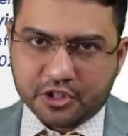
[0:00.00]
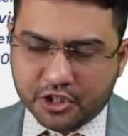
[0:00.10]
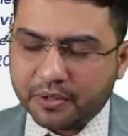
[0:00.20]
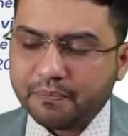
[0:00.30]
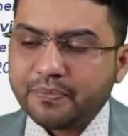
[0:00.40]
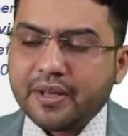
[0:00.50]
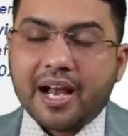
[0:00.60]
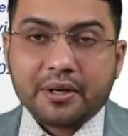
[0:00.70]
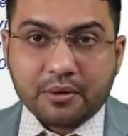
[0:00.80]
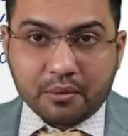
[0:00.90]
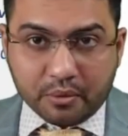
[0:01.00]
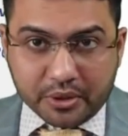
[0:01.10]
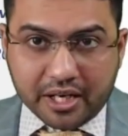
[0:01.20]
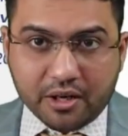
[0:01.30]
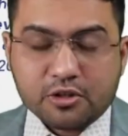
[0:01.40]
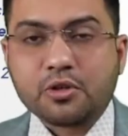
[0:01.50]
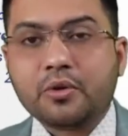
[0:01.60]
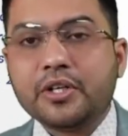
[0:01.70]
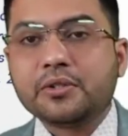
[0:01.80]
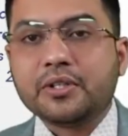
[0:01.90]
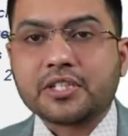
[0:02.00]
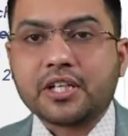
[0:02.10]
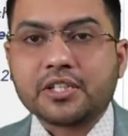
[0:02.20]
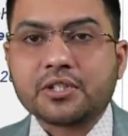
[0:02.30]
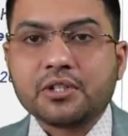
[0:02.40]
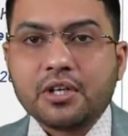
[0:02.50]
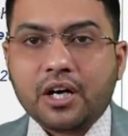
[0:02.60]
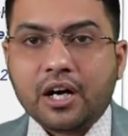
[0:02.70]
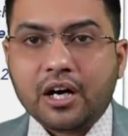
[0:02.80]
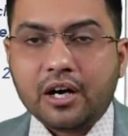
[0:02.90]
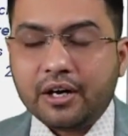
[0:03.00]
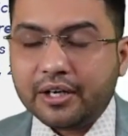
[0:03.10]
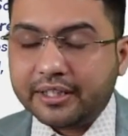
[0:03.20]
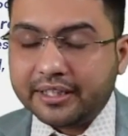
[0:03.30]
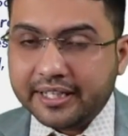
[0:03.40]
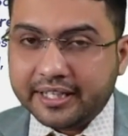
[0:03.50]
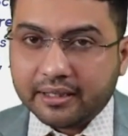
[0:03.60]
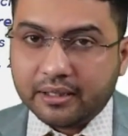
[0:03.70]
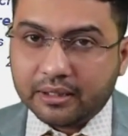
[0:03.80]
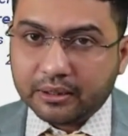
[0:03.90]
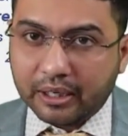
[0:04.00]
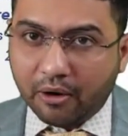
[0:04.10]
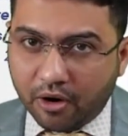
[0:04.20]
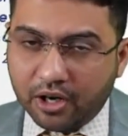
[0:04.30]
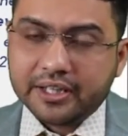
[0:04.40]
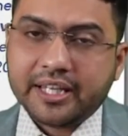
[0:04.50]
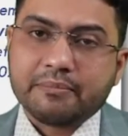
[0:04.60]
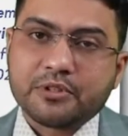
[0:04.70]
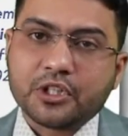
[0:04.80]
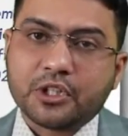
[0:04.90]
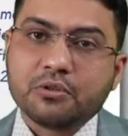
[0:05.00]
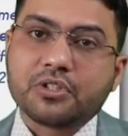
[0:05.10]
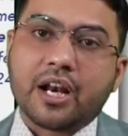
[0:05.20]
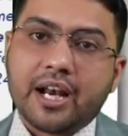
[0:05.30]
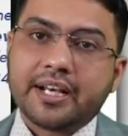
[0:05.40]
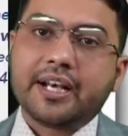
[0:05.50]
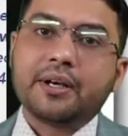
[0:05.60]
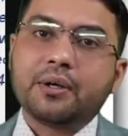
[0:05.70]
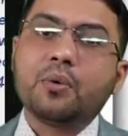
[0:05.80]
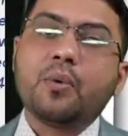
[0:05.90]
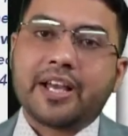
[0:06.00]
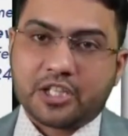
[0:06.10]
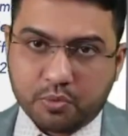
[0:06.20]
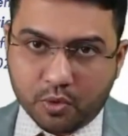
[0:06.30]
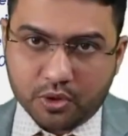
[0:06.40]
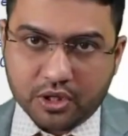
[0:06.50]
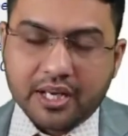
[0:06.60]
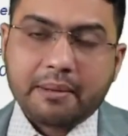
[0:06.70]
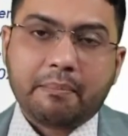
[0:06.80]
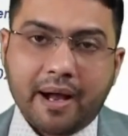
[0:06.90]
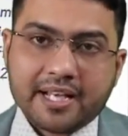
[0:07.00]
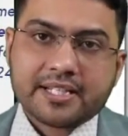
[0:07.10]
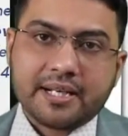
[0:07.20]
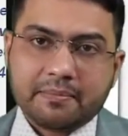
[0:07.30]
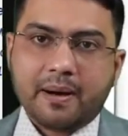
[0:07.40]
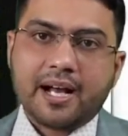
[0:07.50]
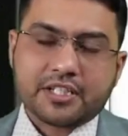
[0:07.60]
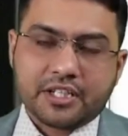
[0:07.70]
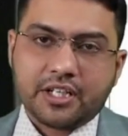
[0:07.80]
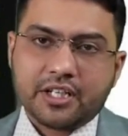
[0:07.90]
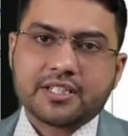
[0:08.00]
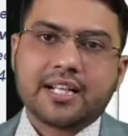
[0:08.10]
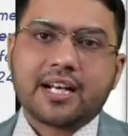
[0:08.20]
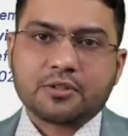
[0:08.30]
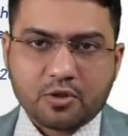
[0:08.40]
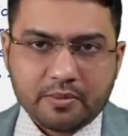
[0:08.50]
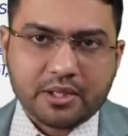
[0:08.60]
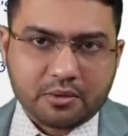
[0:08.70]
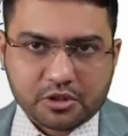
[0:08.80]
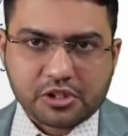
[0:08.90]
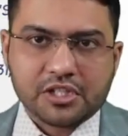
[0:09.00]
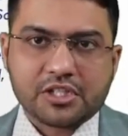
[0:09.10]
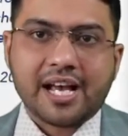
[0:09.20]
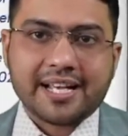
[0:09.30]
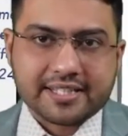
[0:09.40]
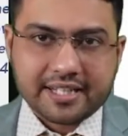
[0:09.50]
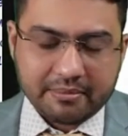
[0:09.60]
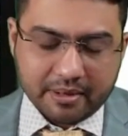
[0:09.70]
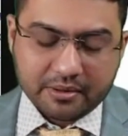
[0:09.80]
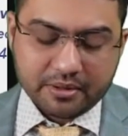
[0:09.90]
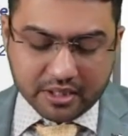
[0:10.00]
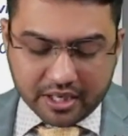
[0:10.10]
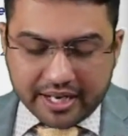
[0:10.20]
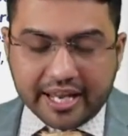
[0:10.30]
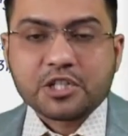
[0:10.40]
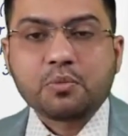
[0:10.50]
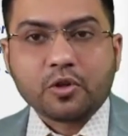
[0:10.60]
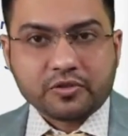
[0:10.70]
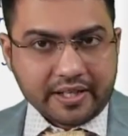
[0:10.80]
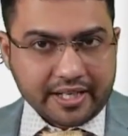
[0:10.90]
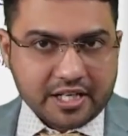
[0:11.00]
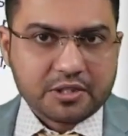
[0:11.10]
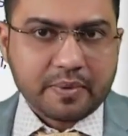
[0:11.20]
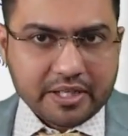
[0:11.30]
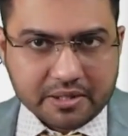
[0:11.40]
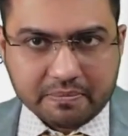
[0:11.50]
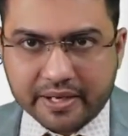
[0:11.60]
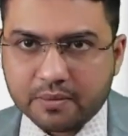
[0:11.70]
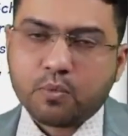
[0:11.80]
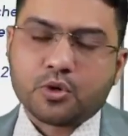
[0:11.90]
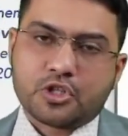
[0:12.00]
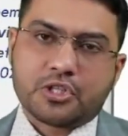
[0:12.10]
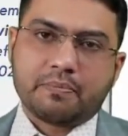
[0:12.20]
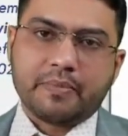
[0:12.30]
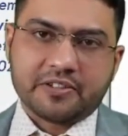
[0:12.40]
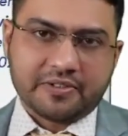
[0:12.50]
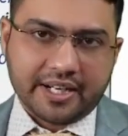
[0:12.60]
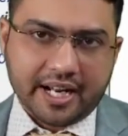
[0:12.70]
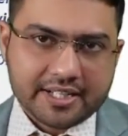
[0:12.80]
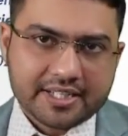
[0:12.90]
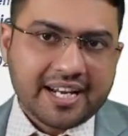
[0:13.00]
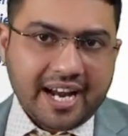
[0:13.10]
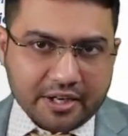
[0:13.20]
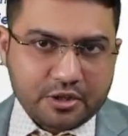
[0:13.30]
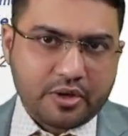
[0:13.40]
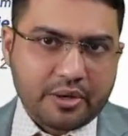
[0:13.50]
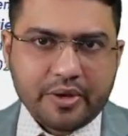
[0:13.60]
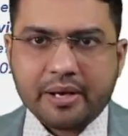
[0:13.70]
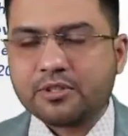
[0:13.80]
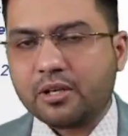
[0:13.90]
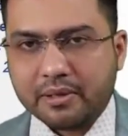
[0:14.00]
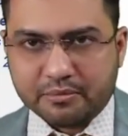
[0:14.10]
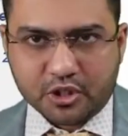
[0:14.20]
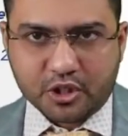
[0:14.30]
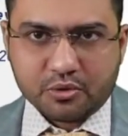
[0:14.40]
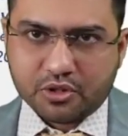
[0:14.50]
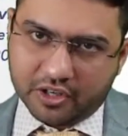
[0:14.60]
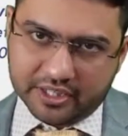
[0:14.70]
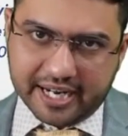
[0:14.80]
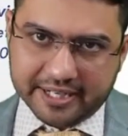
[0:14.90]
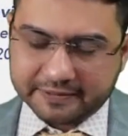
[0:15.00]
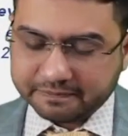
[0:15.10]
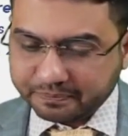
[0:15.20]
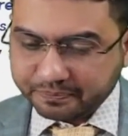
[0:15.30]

scheme, and we are also going to discuss all the MCQs related to export. In past years, there are so many questions asked about export finance, pre-shipment, post-shipment finance, and today we have some MCQs on that.